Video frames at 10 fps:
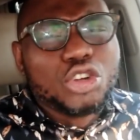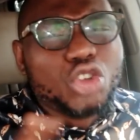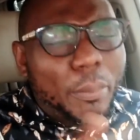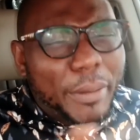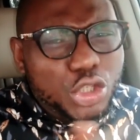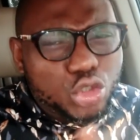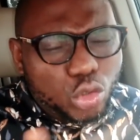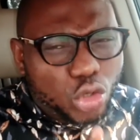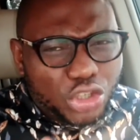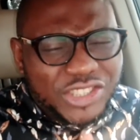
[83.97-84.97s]
nobody
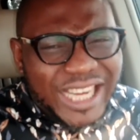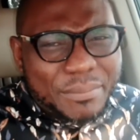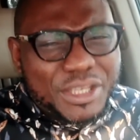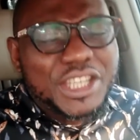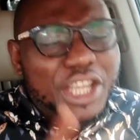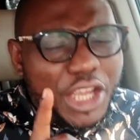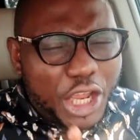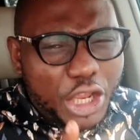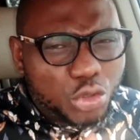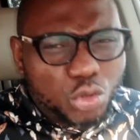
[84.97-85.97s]
should consider me
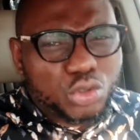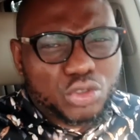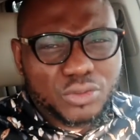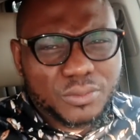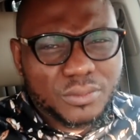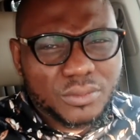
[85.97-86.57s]
a youth.